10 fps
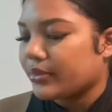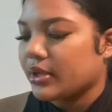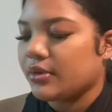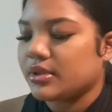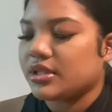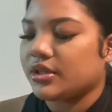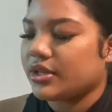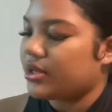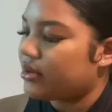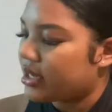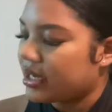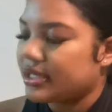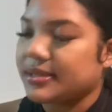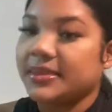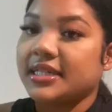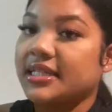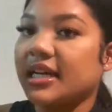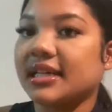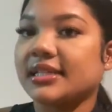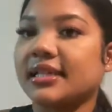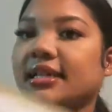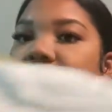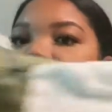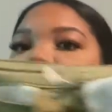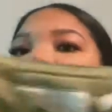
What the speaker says: it was still cute. And I got some TikToks in it.